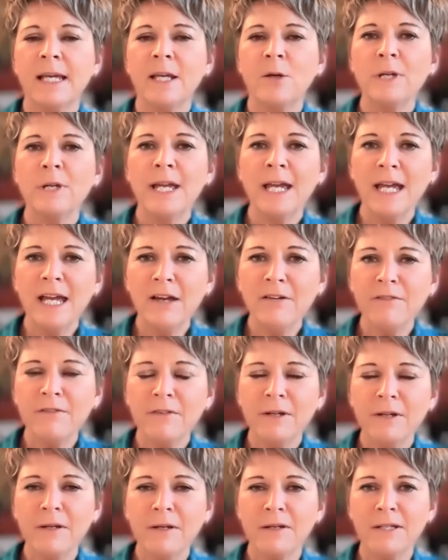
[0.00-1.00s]
And we have
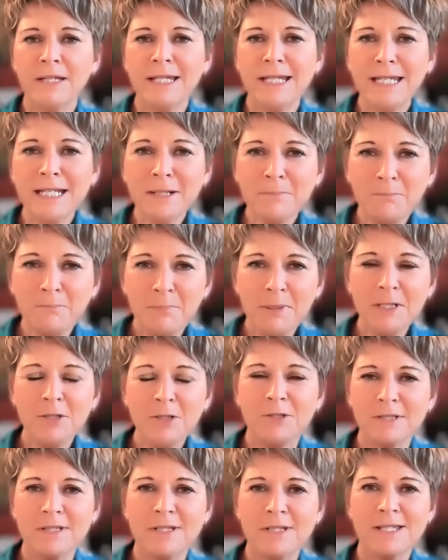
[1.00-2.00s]
an
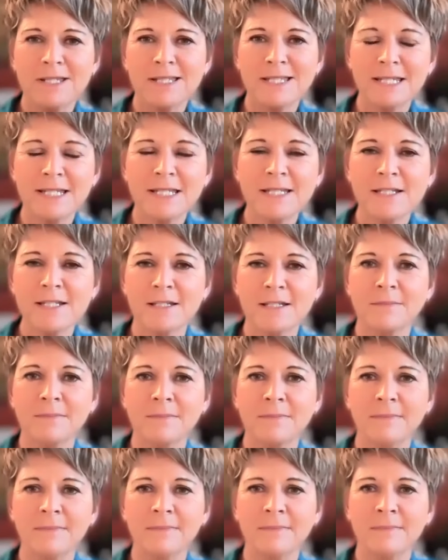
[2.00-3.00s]
inbuilt
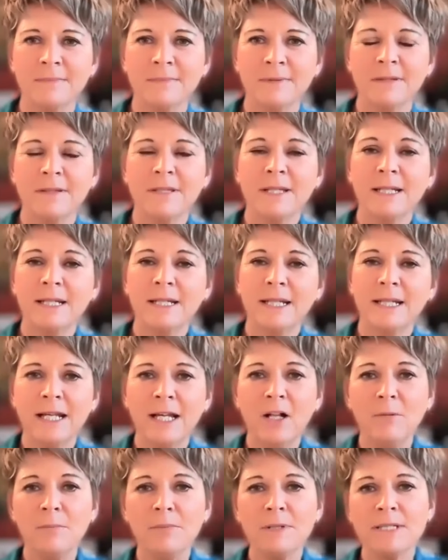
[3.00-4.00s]
system that can
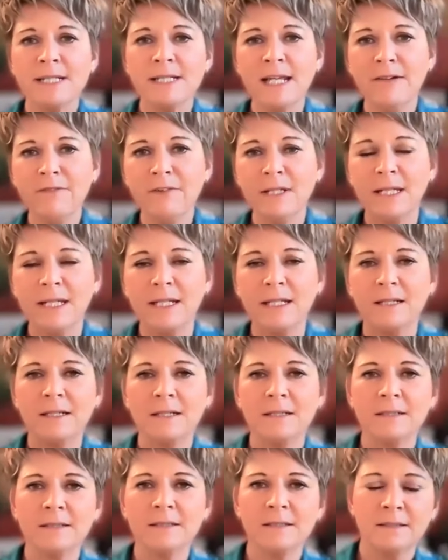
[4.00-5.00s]
help us navigate
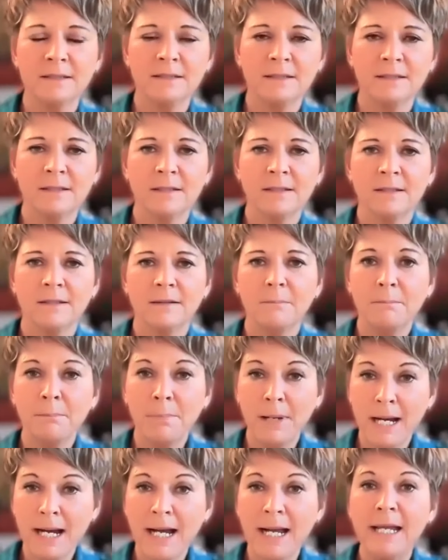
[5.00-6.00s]

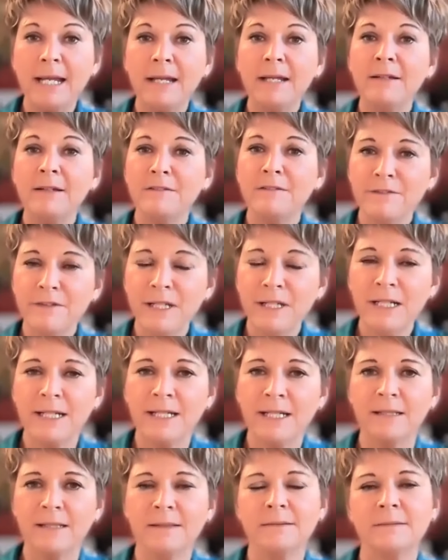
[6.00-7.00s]
by
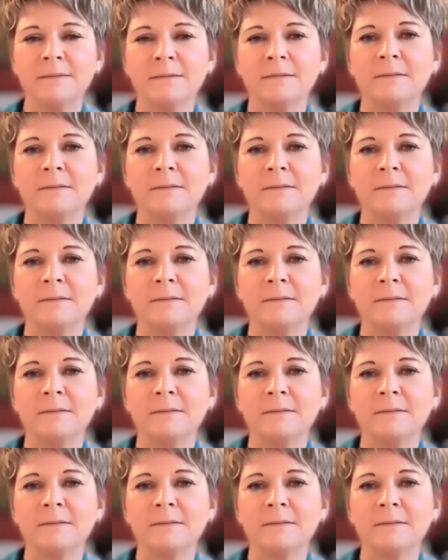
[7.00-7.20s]
feeling.